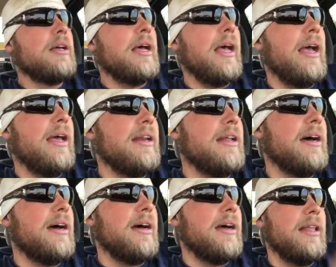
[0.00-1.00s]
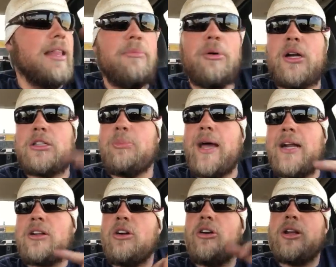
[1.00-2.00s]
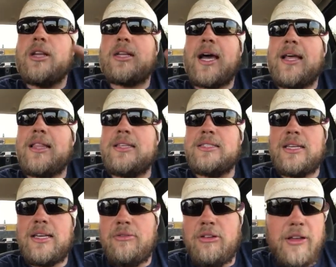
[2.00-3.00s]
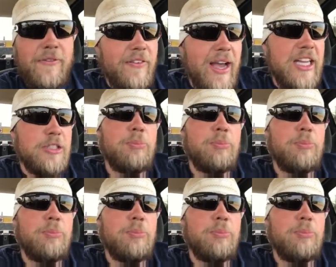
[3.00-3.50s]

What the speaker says: and they brought us back to hurry and tie these in really fast.